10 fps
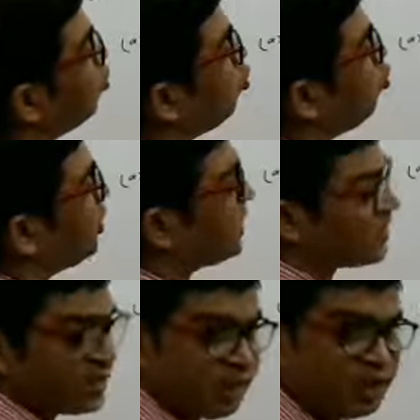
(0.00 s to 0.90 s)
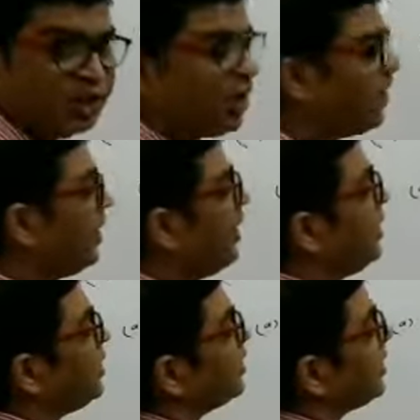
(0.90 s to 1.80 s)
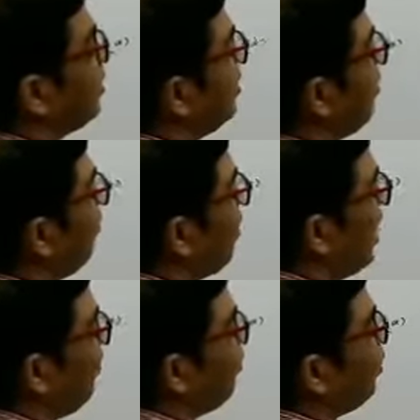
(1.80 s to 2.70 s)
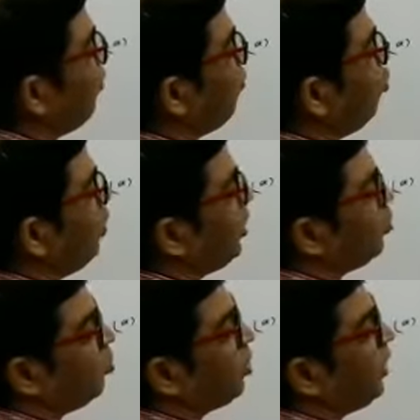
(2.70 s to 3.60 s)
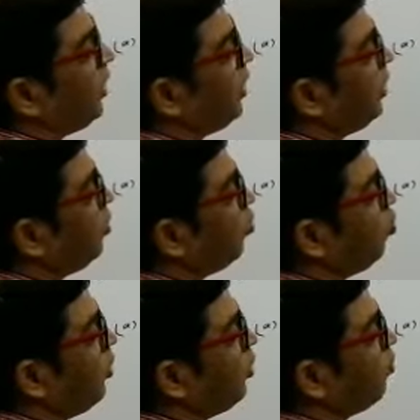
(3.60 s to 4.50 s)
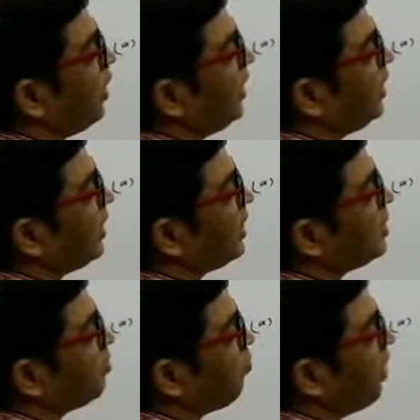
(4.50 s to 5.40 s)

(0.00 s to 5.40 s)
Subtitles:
no restriction is 5 into 4 into 3 into 2 into 1, that is